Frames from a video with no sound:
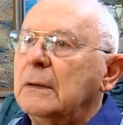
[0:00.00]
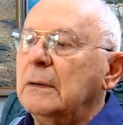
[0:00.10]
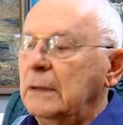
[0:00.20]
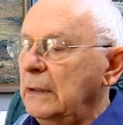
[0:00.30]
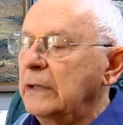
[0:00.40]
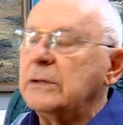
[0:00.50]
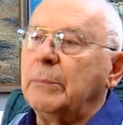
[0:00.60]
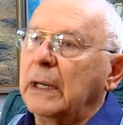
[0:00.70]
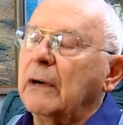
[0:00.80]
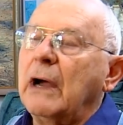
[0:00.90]
well, that's a
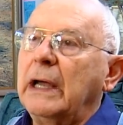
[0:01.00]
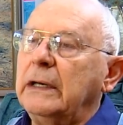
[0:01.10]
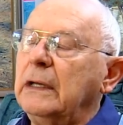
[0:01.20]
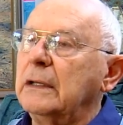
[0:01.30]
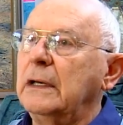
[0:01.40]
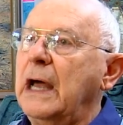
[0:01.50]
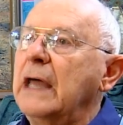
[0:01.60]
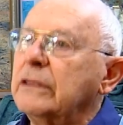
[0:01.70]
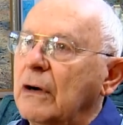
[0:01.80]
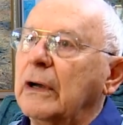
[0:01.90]
better idea than I
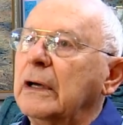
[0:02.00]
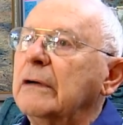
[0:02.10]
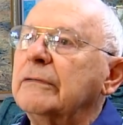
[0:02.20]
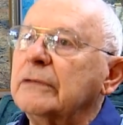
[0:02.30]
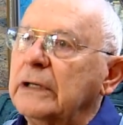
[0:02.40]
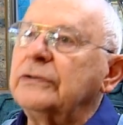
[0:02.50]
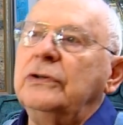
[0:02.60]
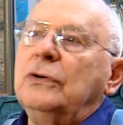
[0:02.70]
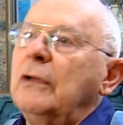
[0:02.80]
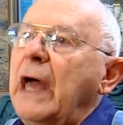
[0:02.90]
thought of. Let's
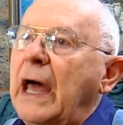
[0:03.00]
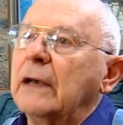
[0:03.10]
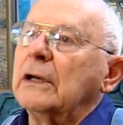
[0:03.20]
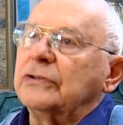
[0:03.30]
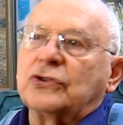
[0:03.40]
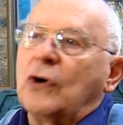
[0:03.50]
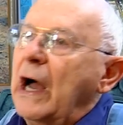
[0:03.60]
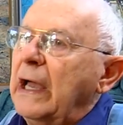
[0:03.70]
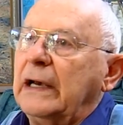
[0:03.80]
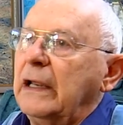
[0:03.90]
do that. Let's
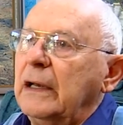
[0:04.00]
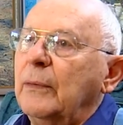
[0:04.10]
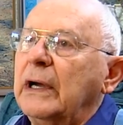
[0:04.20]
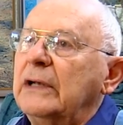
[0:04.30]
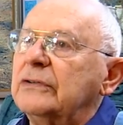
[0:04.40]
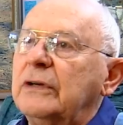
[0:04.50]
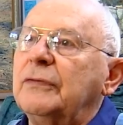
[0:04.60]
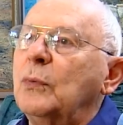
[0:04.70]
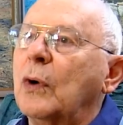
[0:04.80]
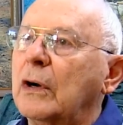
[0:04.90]
try it anyway and see if it
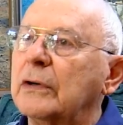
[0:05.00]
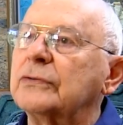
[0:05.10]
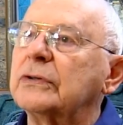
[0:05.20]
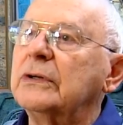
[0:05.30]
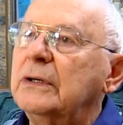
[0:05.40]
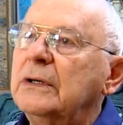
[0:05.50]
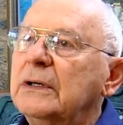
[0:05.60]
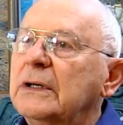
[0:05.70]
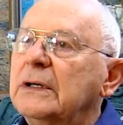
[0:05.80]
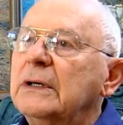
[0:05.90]
works.
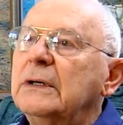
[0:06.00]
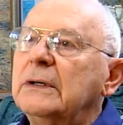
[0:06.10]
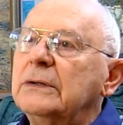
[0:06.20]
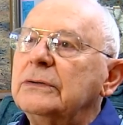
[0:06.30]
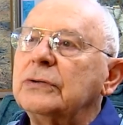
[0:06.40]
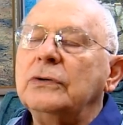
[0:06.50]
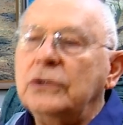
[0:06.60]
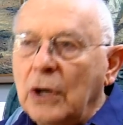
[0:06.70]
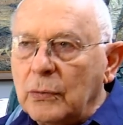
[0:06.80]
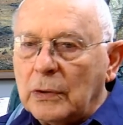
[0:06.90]
So you
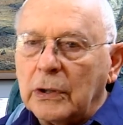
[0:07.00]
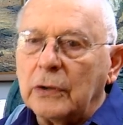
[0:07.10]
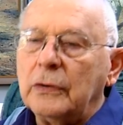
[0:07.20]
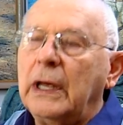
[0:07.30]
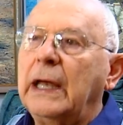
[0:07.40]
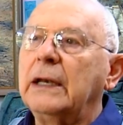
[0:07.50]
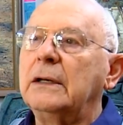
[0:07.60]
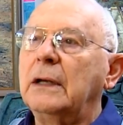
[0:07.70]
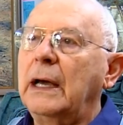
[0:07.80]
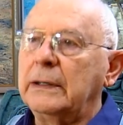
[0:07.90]
don't learn that,
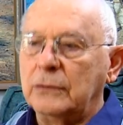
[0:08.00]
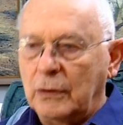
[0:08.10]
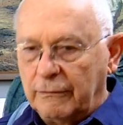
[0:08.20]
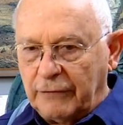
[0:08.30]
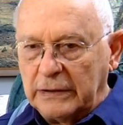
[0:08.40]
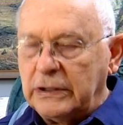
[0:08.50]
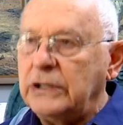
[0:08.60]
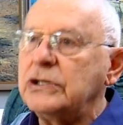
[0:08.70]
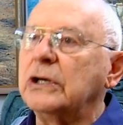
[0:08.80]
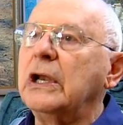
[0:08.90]
and I don't know if they
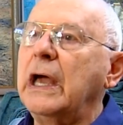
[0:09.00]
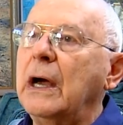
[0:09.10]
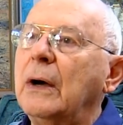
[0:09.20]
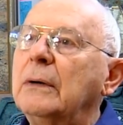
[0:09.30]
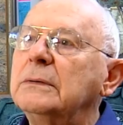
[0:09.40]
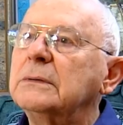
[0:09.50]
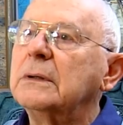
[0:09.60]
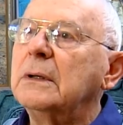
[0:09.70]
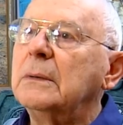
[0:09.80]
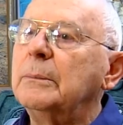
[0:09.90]
teach it now,
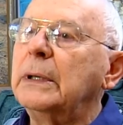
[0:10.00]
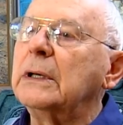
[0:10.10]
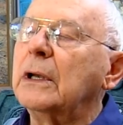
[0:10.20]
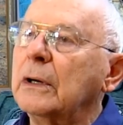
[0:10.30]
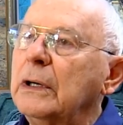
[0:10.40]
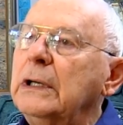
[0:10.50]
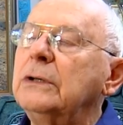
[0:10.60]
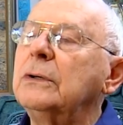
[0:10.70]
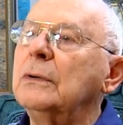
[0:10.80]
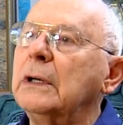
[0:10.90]
but learning
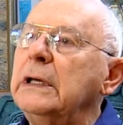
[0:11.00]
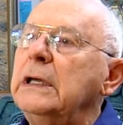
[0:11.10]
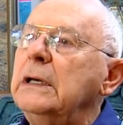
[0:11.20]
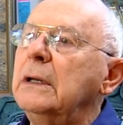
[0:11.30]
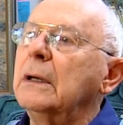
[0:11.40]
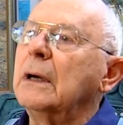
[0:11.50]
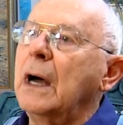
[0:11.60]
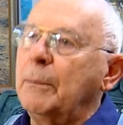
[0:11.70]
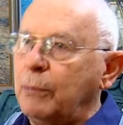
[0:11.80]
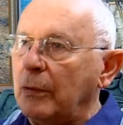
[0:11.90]
to lead
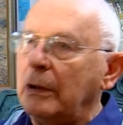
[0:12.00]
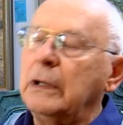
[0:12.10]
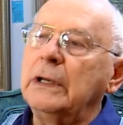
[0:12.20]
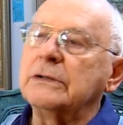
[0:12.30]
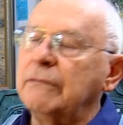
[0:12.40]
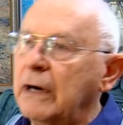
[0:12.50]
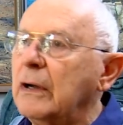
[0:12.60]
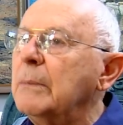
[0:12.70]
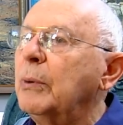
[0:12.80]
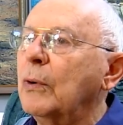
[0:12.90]
upward is very
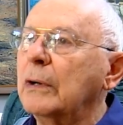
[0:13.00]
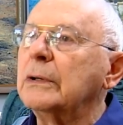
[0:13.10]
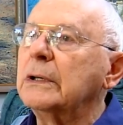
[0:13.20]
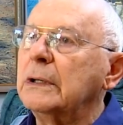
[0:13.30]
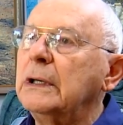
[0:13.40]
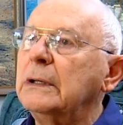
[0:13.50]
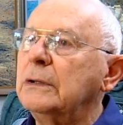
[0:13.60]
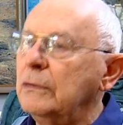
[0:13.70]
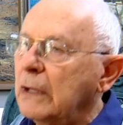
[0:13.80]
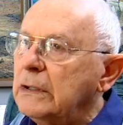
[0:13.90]
important. And
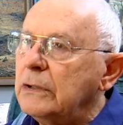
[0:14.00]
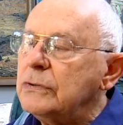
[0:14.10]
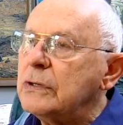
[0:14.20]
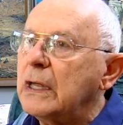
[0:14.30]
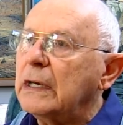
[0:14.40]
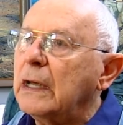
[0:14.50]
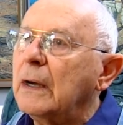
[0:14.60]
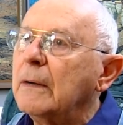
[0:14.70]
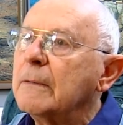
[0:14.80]
do they teach you that now?